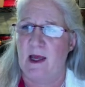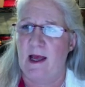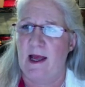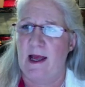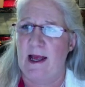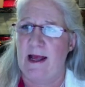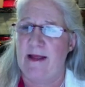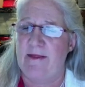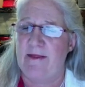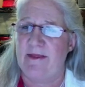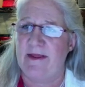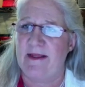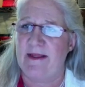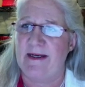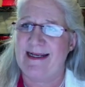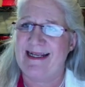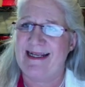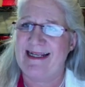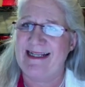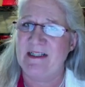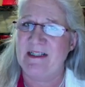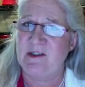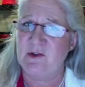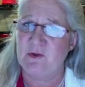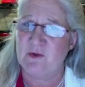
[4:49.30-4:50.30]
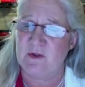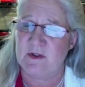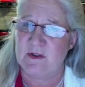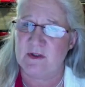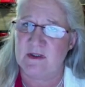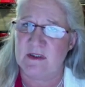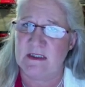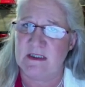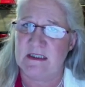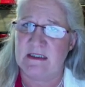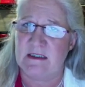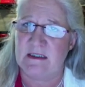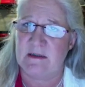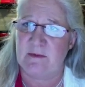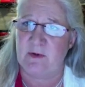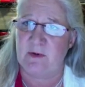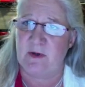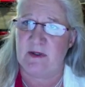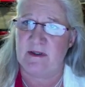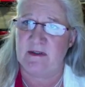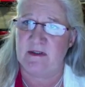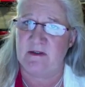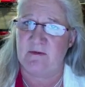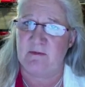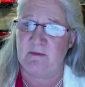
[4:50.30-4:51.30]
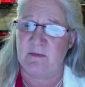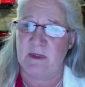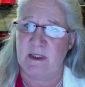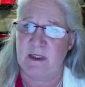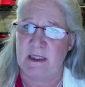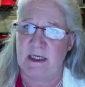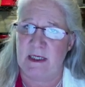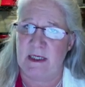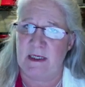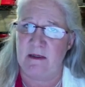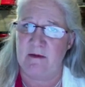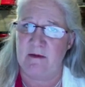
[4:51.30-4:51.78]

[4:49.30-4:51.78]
and that interest is the price of money,